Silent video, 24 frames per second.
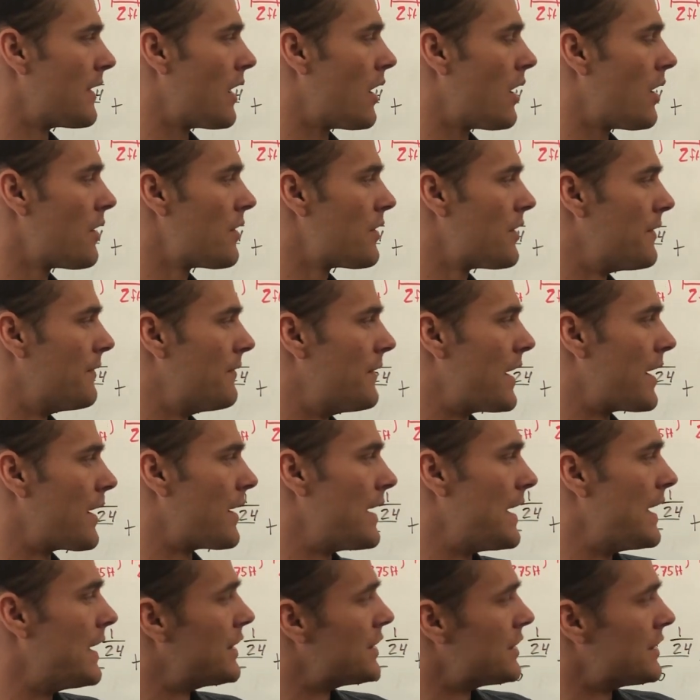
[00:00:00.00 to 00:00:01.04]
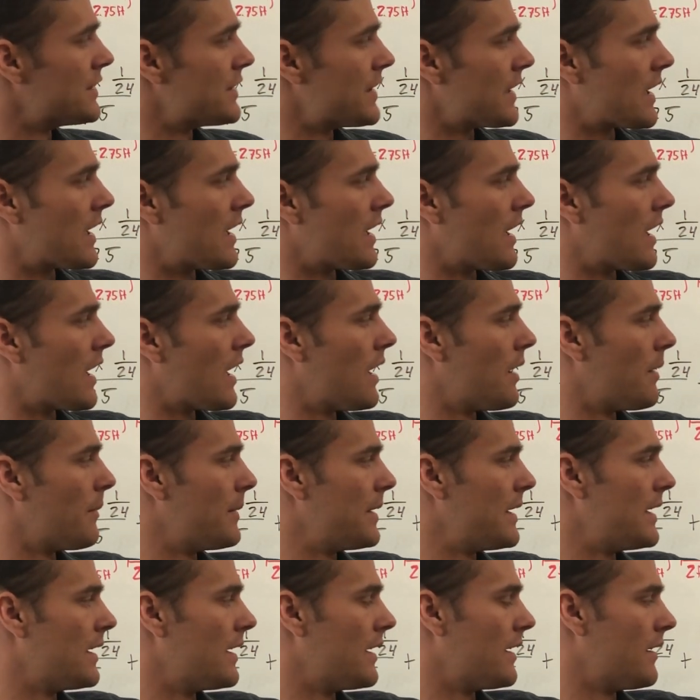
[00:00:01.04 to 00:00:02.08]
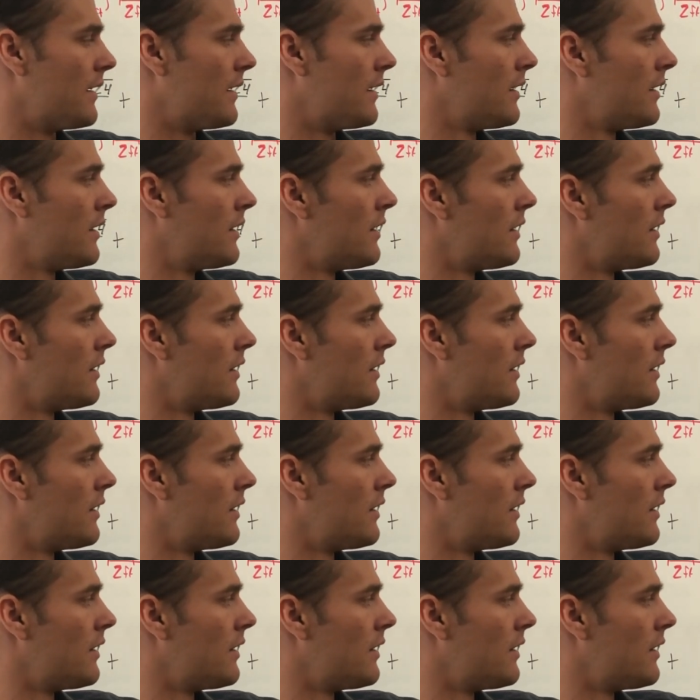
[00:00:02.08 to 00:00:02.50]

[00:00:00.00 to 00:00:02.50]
all the variations that can come in